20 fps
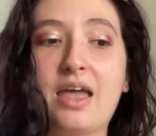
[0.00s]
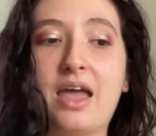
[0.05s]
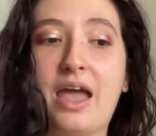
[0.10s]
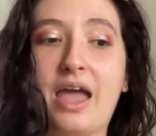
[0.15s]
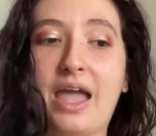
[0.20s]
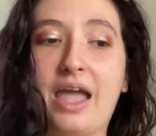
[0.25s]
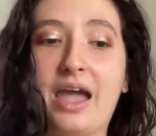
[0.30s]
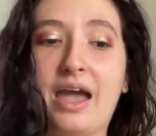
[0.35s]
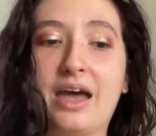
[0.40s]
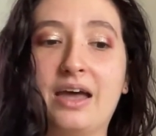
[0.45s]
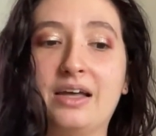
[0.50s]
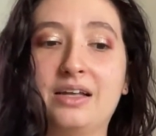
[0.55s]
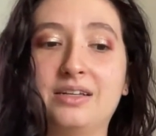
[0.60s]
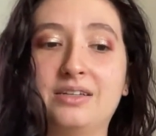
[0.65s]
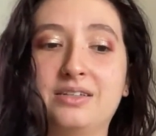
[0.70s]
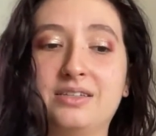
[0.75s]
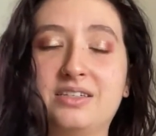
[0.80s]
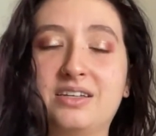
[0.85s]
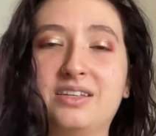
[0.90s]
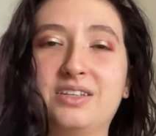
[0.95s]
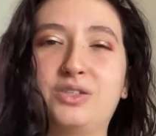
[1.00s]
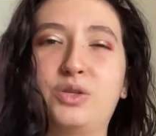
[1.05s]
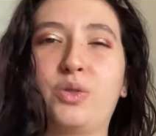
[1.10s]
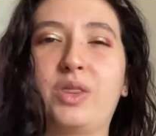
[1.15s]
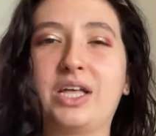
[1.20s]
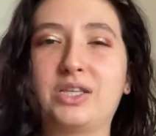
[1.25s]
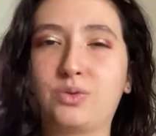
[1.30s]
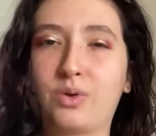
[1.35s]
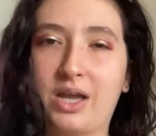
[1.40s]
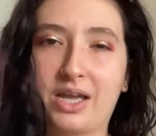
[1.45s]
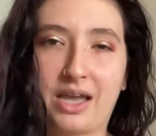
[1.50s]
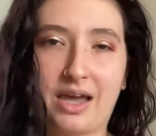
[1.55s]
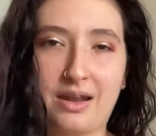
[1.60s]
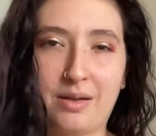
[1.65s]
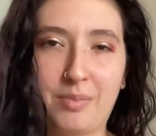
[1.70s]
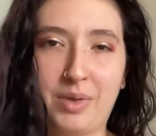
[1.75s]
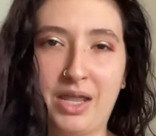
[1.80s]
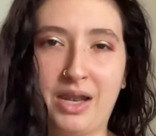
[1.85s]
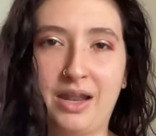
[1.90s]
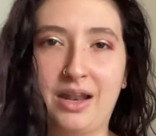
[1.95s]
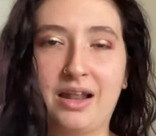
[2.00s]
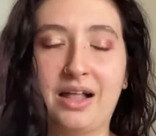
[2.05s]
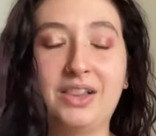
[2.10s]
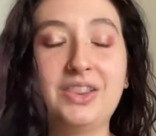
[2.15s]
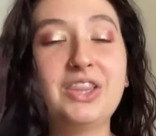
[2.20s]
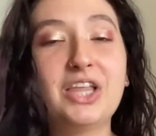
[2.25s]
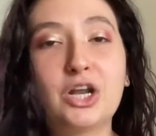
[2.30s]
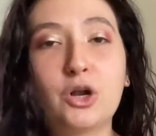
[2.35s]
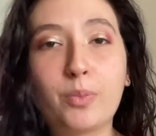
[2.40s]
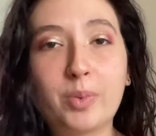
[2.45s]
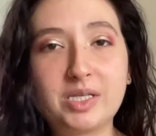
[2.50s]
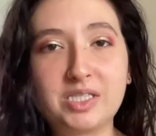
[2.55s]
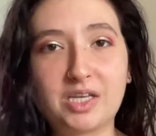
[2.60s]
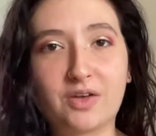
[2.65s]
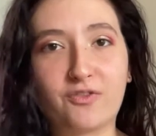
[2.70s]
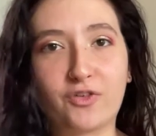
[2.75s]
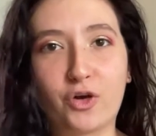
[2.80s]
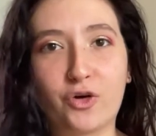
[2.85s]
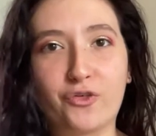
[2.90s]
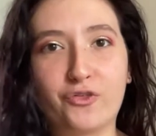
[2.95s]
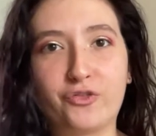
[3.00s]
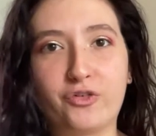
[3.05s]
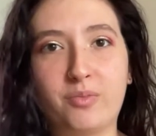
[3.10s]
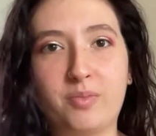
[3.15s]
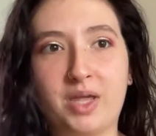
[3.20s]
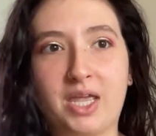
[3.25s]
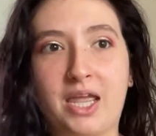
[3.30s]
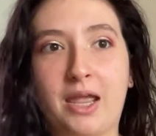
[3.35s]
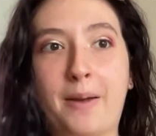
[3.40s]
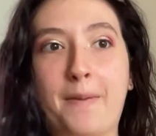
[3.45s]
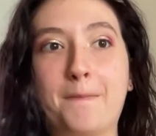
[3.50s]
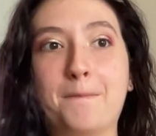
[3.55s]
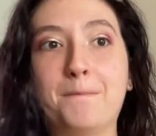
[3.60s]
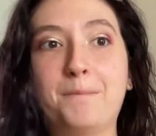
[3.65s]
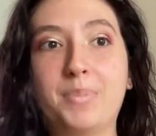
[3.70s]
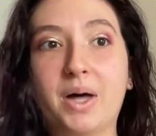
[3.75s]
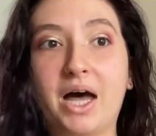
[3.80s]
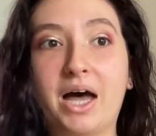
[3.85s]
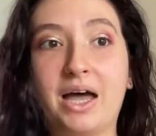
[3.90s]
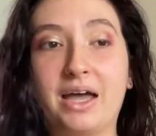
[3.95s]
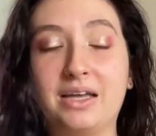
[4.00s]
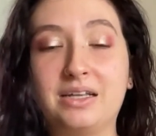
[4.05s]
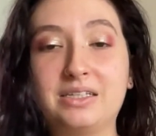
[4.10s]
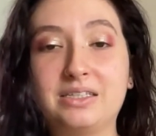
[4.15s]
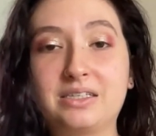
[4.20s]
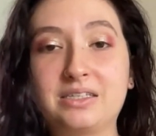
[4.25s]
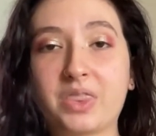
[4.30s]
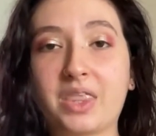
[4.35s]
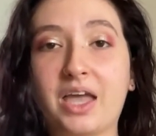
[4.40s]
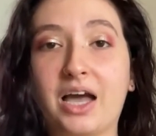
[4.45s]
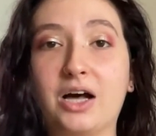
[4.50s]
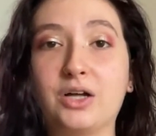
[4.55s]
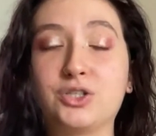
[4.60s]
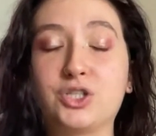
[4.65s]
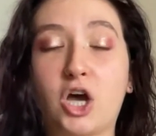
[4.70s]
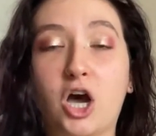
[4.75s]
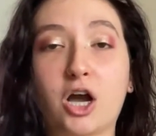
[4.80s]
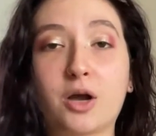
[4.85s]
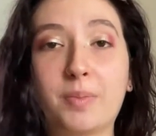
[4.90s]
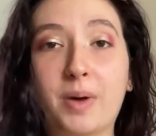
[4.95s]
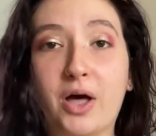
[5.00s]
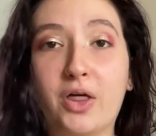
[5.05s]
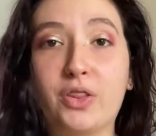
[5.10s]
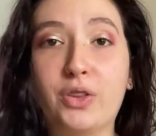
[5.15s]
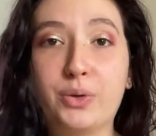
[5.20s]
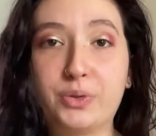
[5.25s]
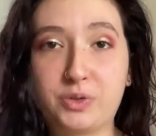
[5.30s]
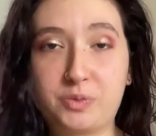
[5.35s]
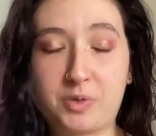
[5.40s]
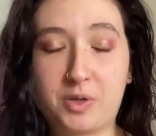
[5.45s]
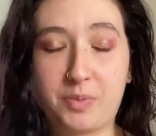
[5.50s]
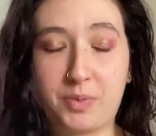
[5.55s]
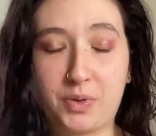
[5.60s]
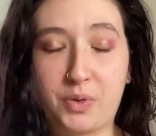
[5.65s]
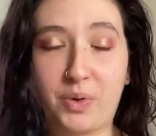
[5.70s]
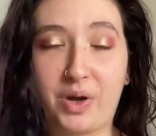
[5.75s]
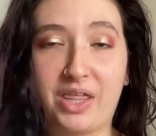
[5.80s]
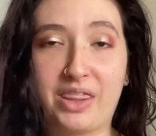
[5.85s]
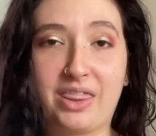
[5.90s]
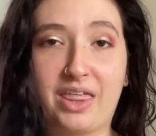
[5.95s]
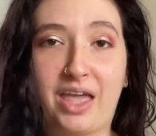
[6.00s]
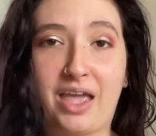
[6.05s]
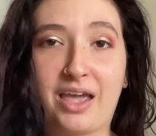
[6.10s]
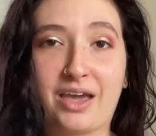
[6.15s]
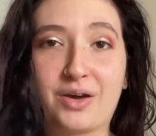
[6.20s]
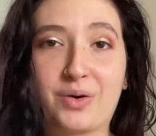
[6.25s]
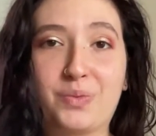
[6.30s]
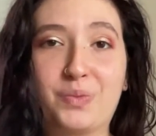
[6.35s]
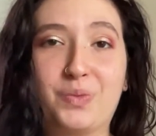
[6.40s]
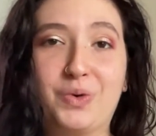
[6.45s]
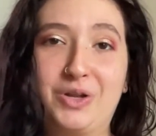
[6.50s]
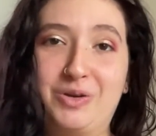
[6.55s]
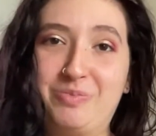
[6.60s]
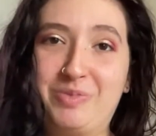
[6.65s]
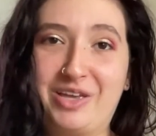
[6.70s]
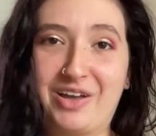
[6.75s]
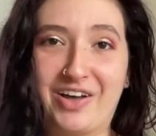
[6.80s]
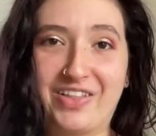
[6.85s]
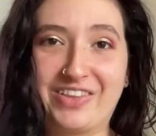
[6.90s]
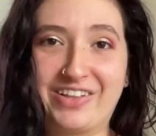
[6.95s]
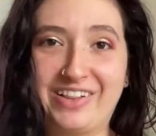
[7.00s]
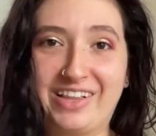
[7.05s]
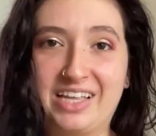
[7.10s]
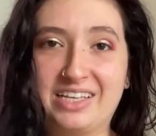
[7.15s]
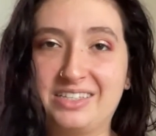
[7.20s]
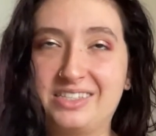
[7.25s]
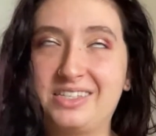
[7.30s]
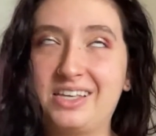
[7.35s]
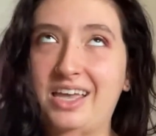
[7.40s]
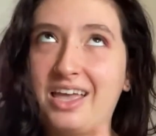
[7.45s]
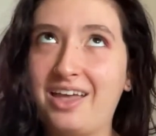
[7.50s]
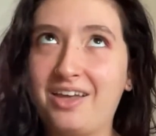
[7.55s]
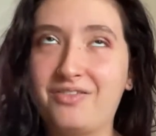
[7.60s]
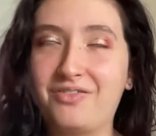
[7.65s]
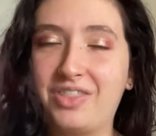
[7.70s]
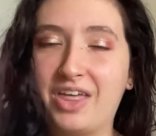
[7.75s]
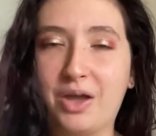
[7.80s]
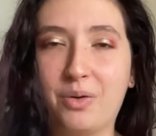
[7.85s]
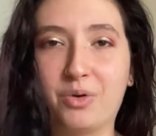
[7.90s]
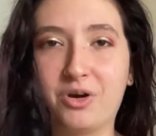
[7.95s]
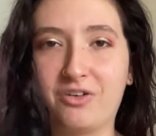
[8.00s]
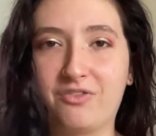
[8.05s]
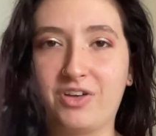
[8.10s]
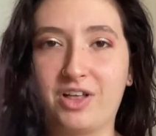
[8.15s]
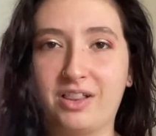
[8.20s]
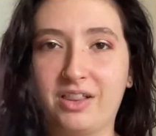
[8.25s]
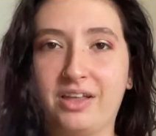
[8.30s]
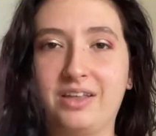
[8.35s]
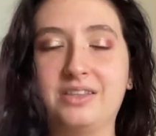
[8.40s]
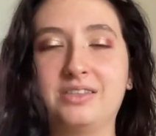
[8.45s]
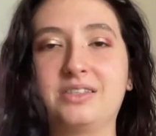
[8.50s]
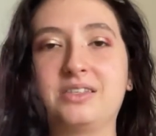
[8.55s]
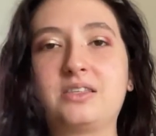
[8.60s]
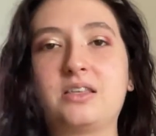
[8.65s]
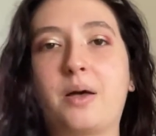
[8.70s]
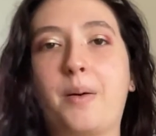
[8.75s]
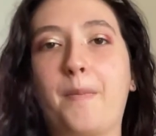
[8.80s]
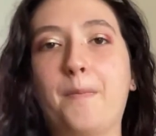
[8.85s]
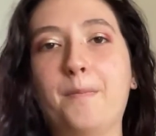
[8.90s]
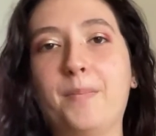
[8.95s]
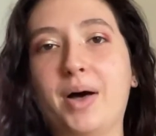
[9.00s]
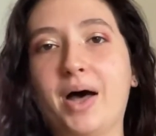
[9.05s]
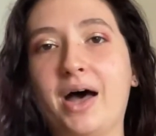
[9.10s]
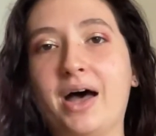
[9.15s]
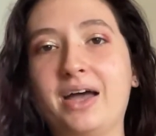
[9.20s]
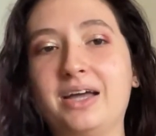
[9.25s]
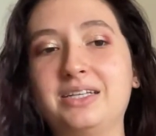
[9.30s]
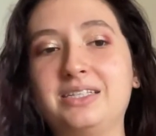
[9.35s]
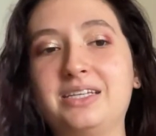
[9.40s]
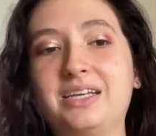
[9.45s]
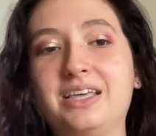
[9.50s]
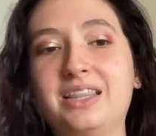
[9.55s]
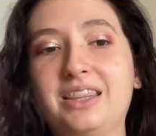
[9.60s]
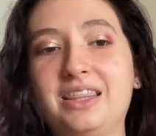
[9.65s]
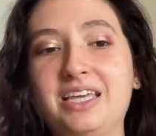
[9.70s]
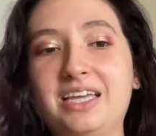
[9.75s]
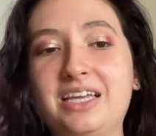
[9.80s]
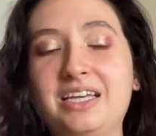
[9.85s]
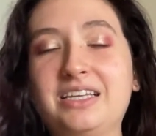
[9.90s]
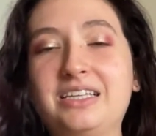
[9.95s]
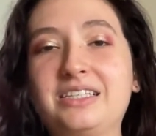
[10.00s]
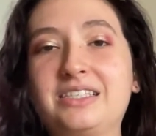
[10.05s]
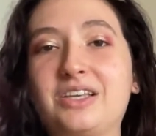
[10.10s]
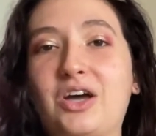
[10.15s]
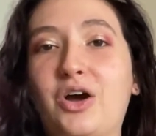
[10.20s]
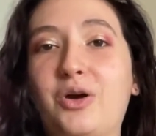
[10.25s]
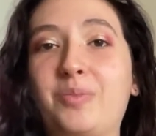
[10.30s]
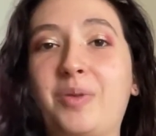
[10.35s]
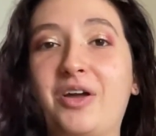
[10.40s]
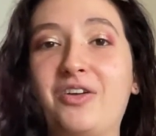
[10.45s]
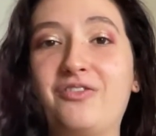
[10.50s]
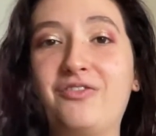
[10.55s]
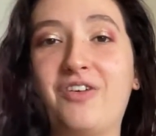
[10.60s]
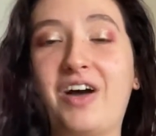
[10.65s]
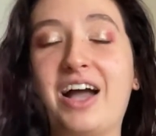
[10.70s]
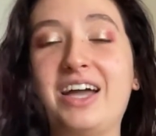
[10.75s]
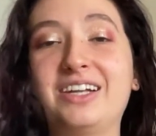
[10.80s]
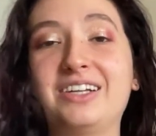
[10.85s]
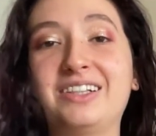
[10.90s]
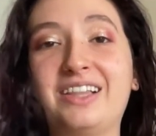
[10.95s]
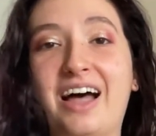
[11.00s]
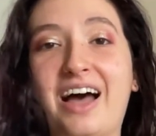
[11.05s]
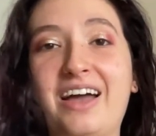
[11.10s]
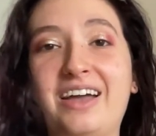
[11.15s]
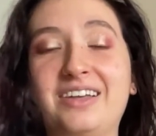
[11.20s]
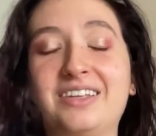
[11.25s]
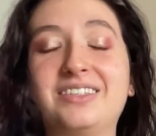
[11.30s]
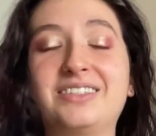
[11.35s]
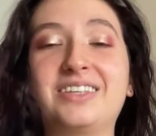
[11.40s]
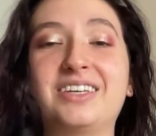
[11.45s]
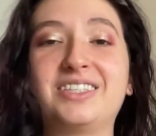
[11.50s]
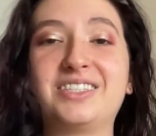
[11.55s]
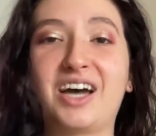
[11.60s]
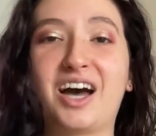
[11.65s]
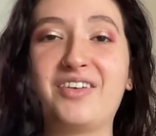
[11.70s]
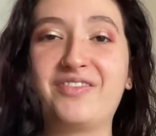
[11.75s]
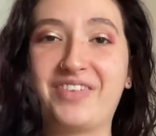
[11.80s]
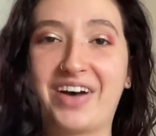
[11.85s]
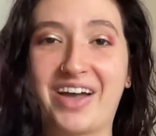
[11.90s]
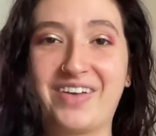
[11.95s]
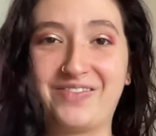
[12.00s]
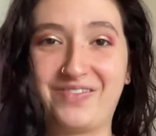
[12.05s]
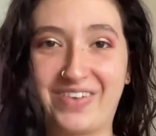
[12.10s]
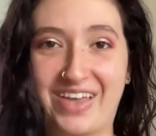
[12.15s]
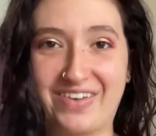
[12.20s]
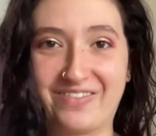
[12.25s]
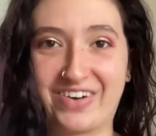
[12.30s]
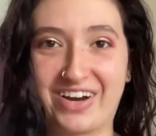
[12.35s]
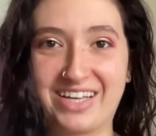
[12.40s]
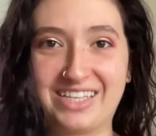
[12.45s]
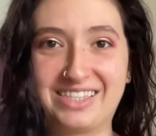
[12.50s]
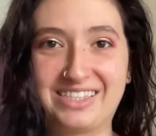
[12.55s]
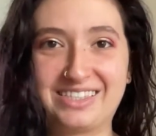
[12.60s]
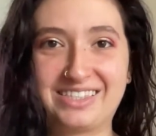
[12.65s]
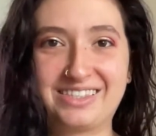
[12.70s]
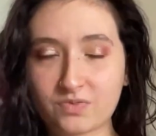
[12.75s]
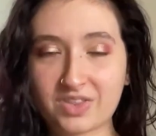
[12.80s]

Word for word: And so that's why I kind of made it a little bit difficult for me. But I'll talk about those people who I think would be on the list if they were villains. But these are my finalized top five favorites.